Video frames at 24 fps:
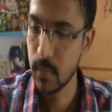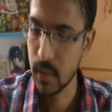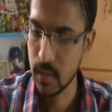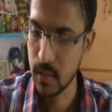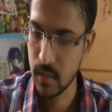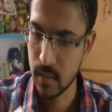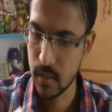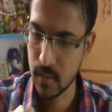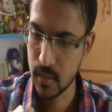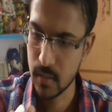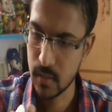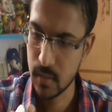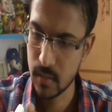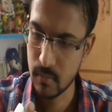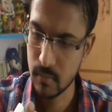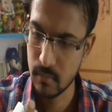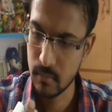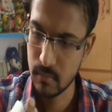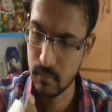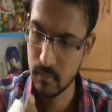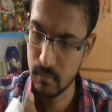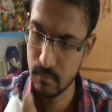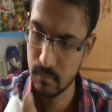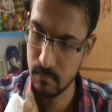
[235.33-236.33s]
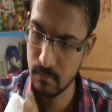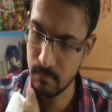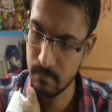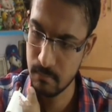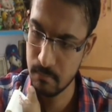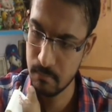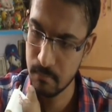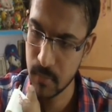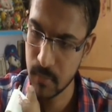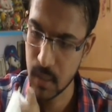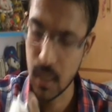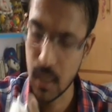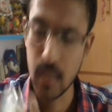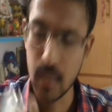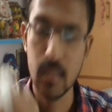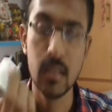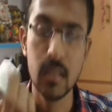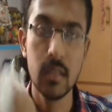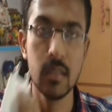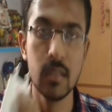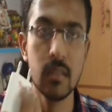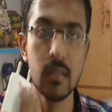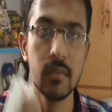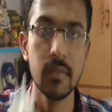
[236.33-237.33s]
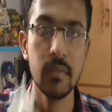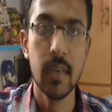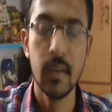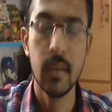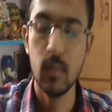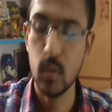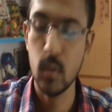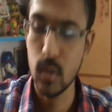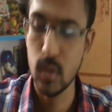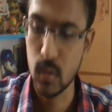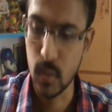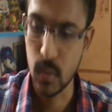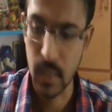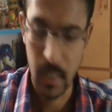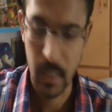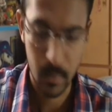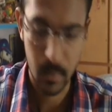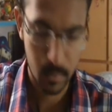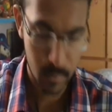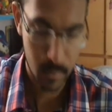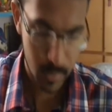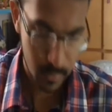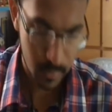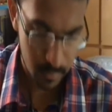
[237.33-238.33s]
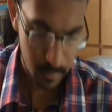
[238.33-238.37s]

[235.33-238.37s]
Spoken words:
I think. Yeah, it's 5 volts, 1 amp.